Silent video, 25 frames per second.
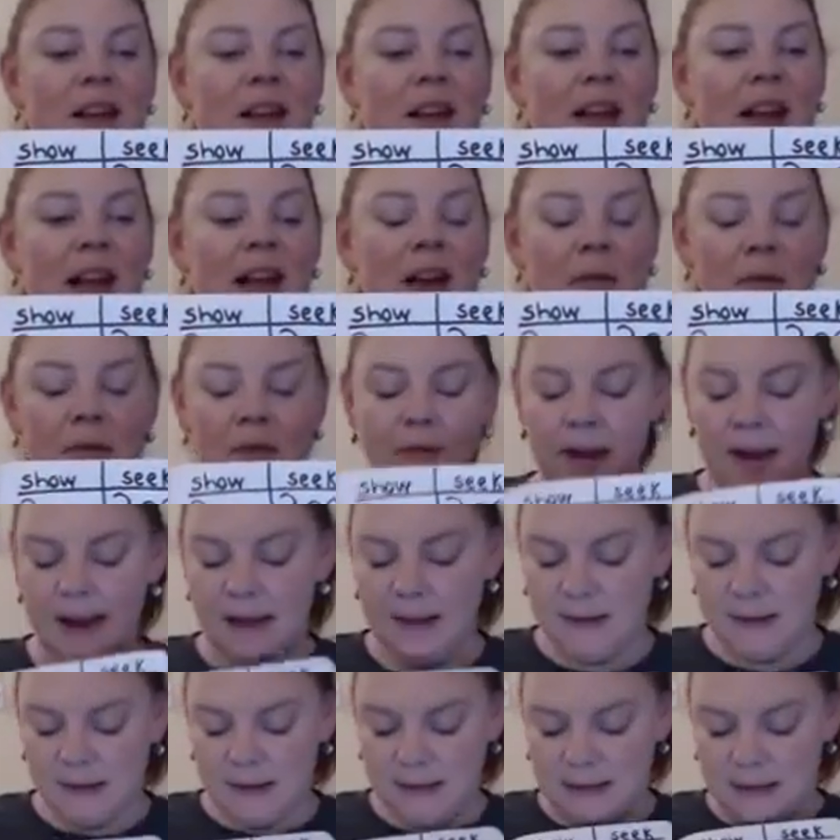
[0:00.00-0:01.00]
I would
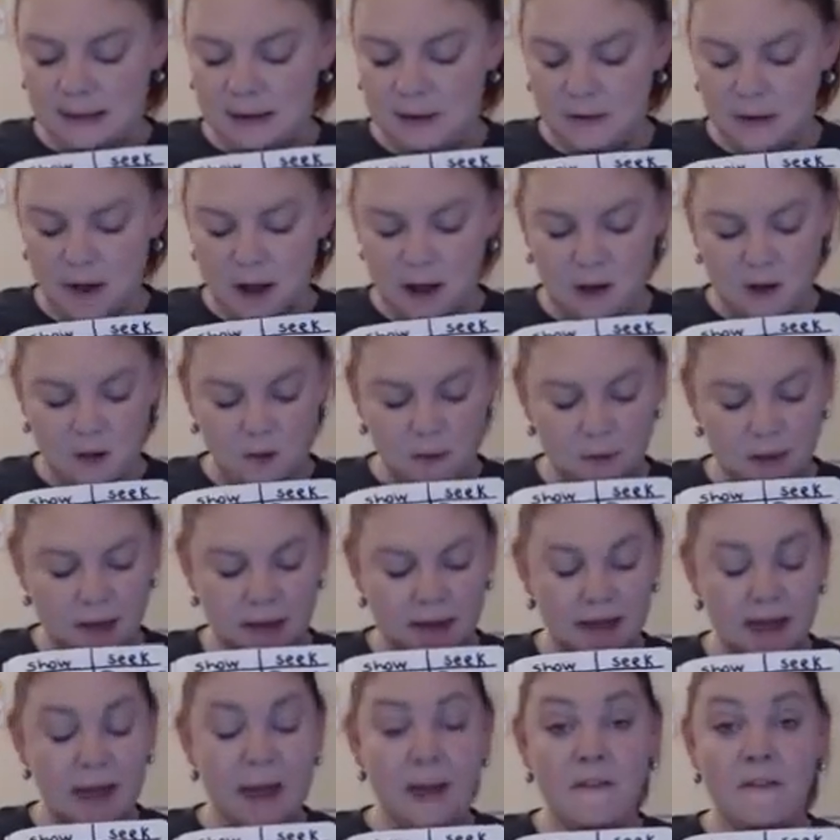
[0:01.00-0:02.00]
write 0
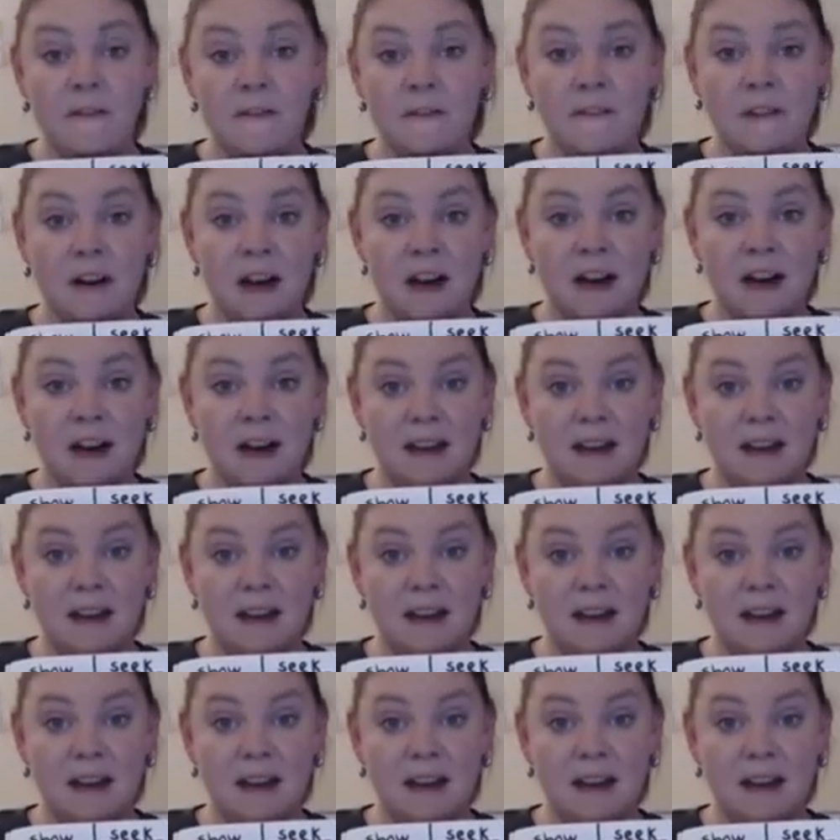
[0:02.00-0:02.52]
and 5.